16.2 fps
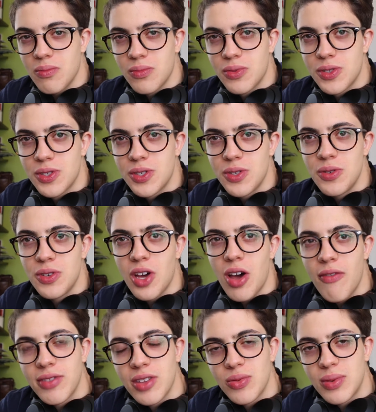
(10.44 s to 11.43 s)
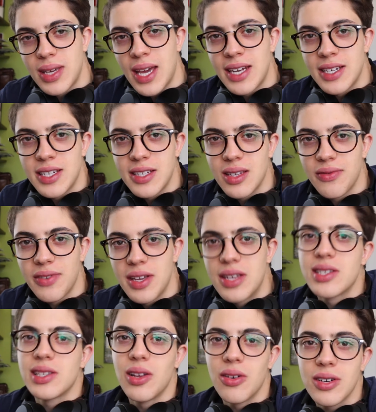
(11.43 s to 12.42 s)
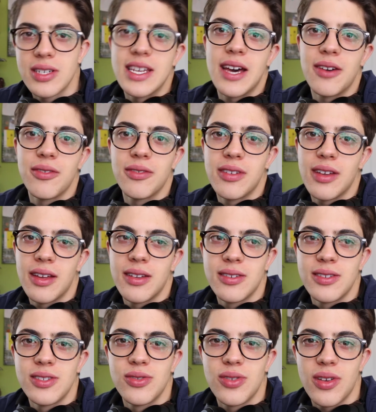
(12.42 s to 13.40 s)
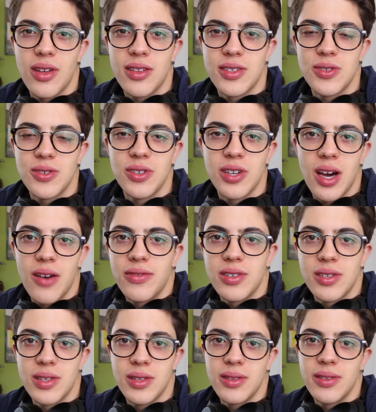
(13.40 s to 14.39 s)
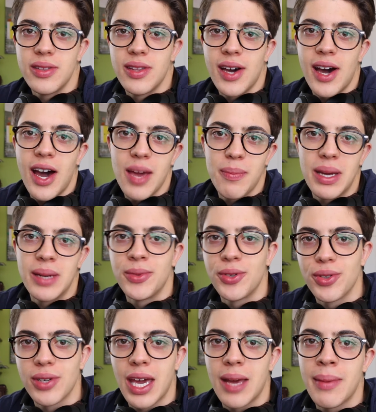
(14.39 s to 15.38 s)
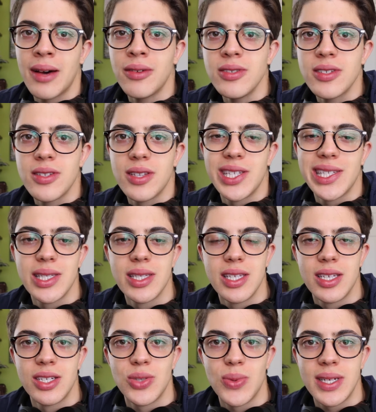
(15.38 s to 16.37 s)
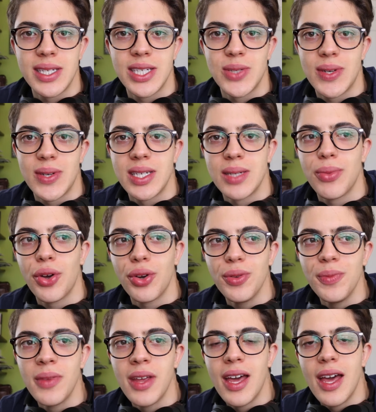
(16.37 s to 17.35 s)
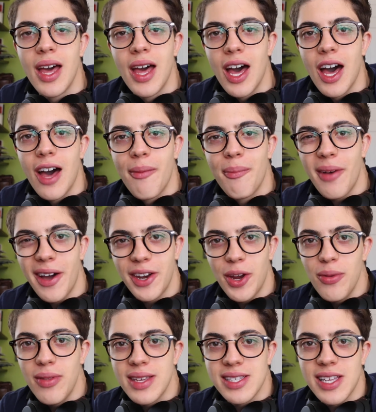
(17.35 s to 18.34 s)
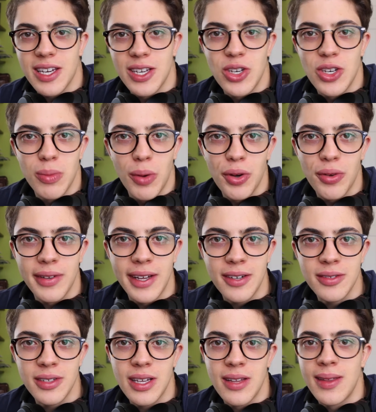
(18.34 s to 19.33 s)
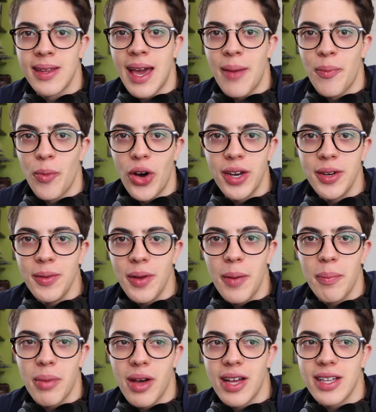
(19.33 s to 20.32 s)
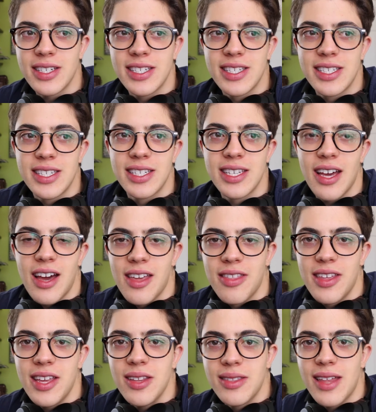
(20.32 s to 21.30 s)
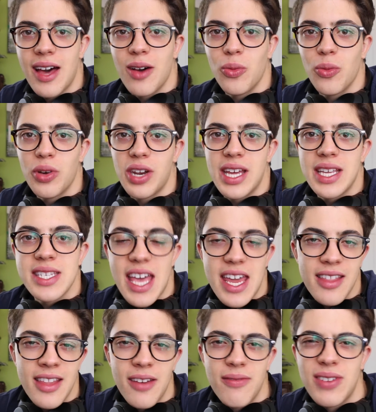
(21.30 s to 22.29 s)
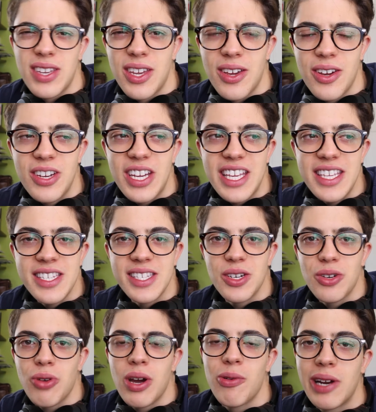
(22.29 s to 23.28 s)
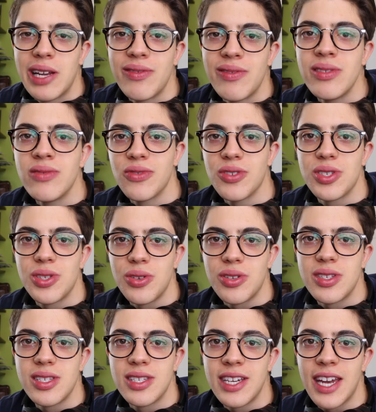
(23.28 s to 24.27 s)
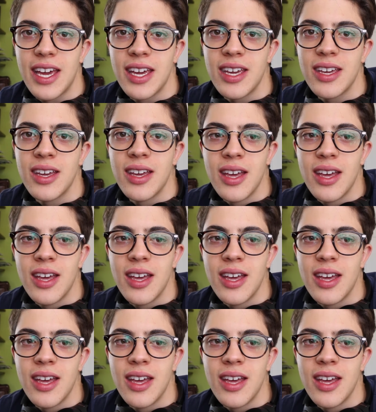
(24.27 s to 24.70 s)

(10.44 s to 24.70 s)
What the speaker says: soon after we entered the first lockdown and soon after the iPad model came out, the 2020 model. I know there's like a new model now, the M1, but I think that what I said in that video is still quite relevant for students today.